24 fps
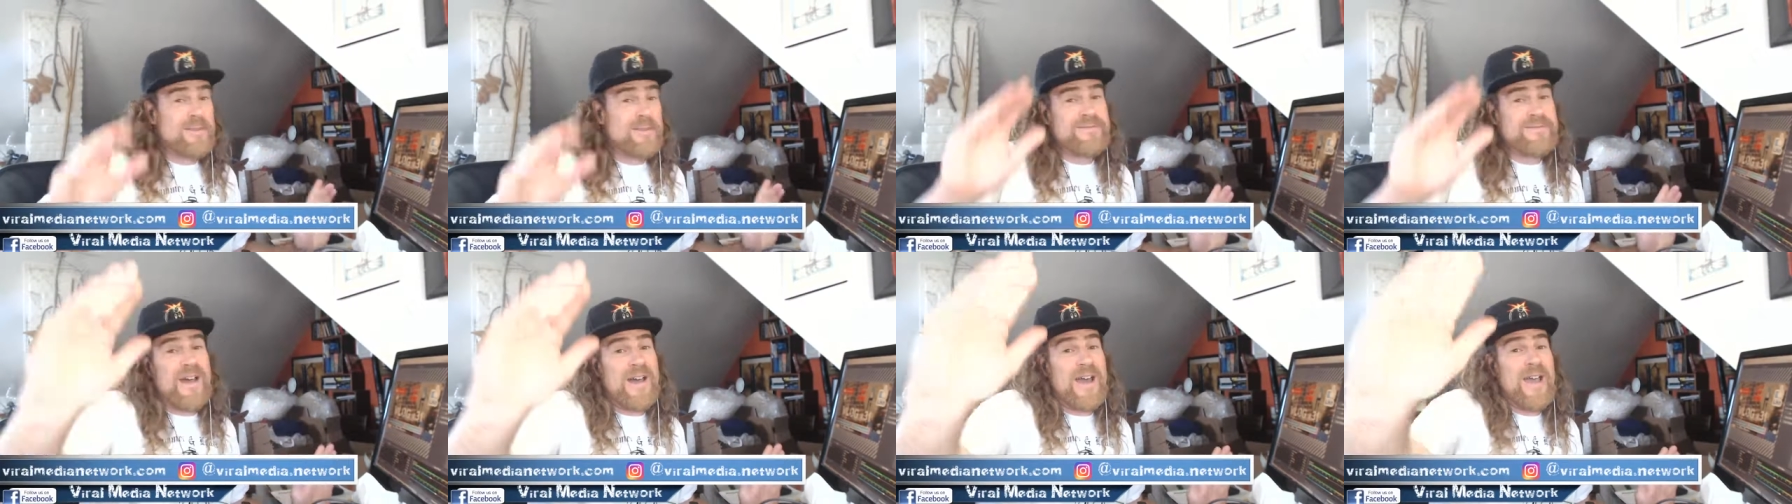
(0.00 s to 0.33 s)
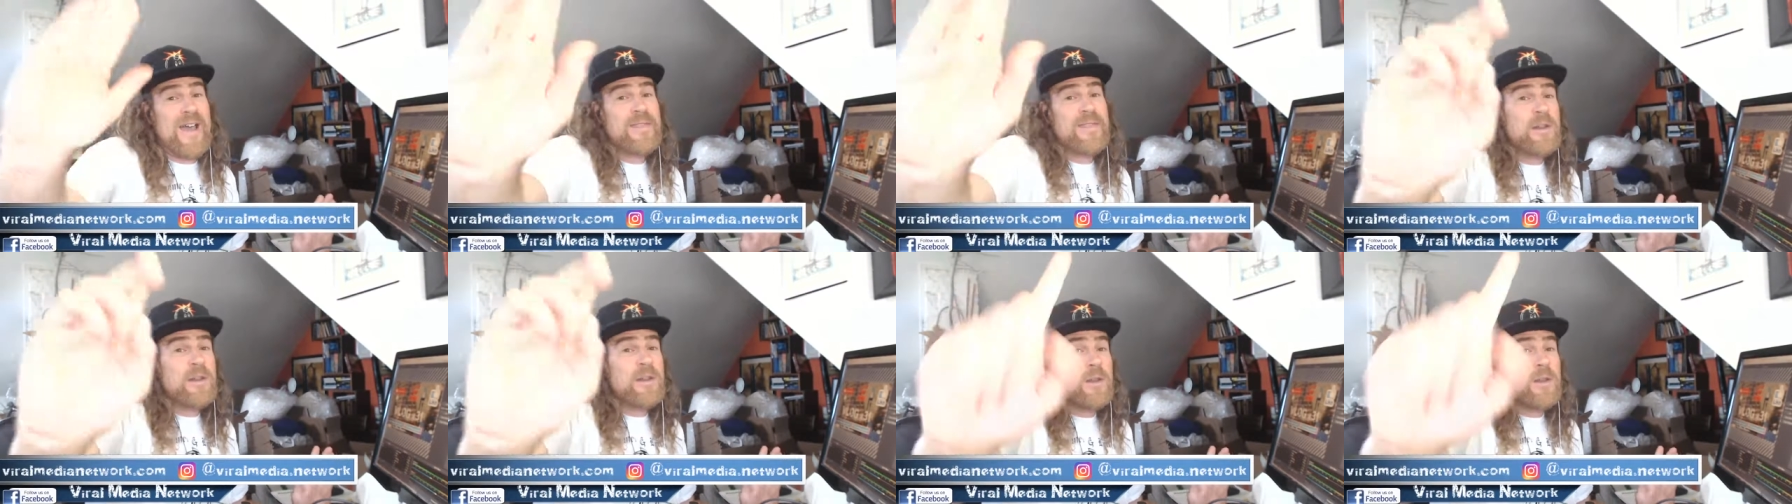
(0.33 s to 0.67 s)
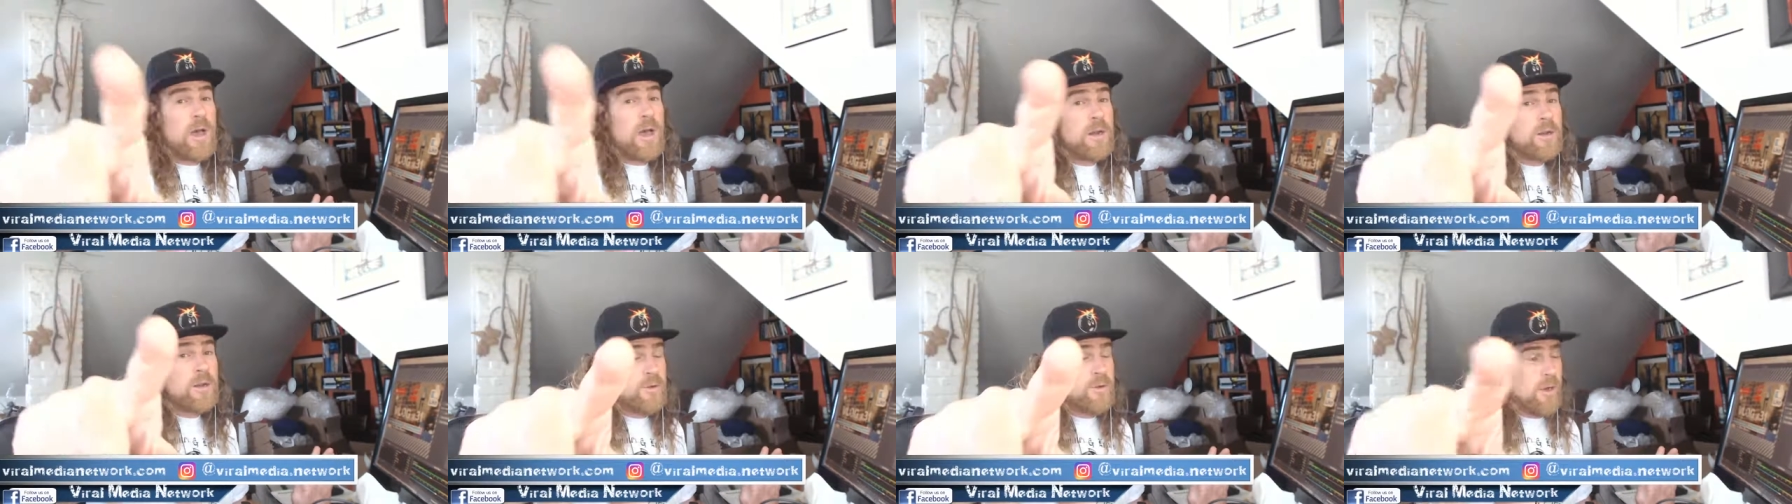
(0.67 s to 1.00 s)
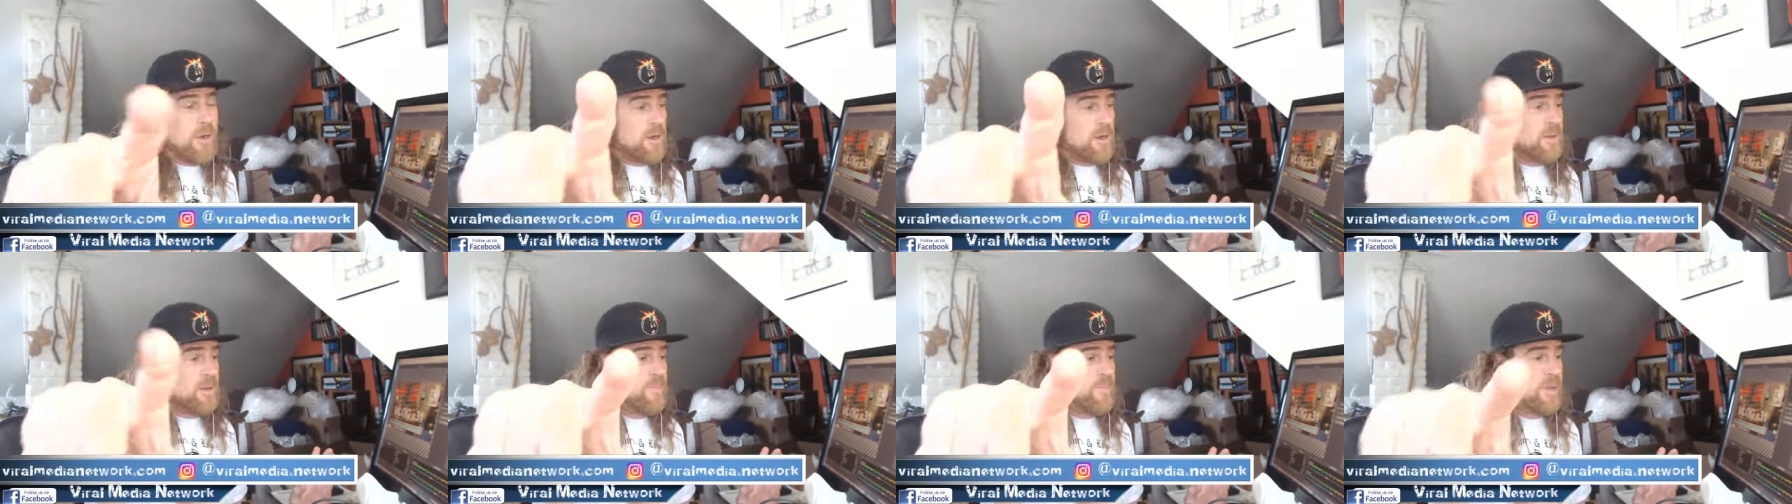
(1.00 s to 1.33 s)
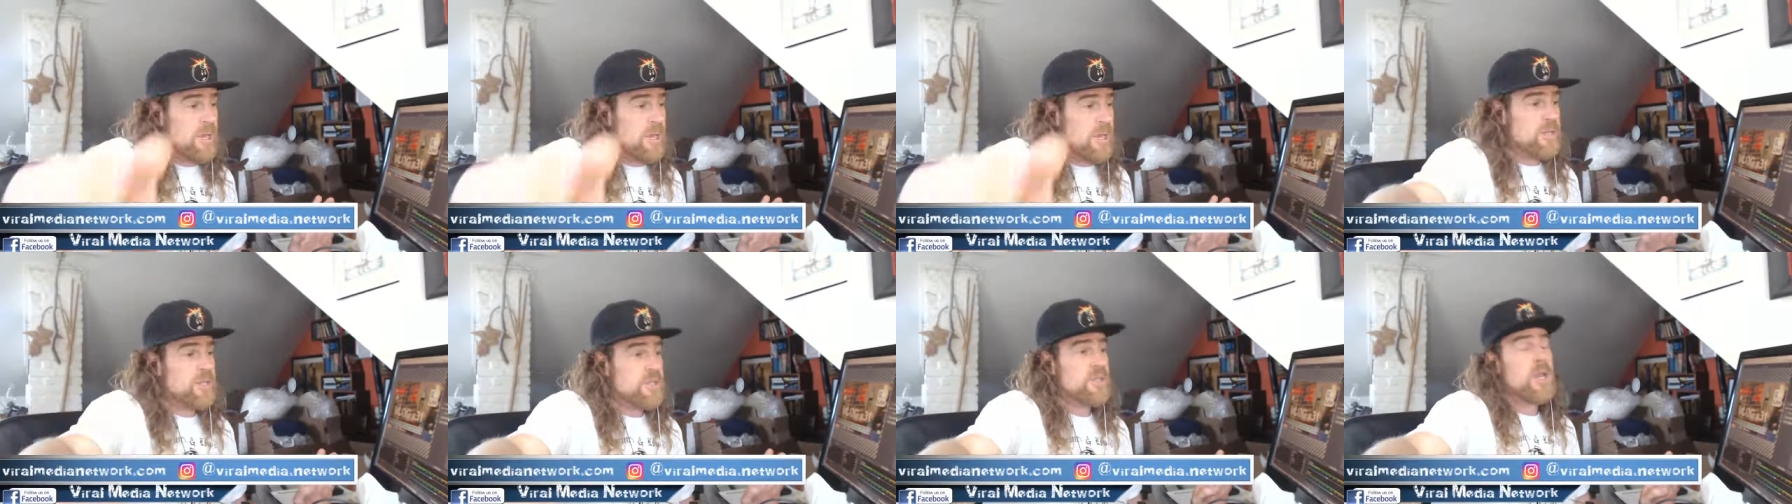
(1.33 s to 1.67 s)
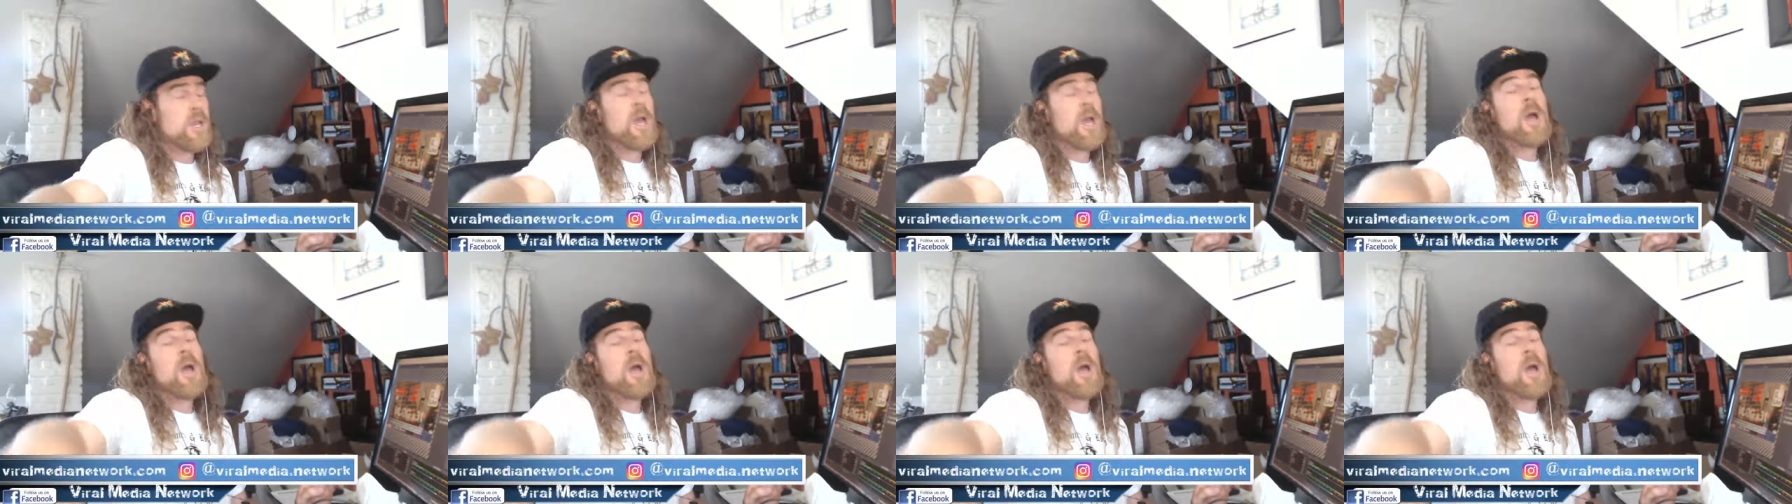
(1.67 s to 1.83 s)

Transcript: Find the non-crowded beach,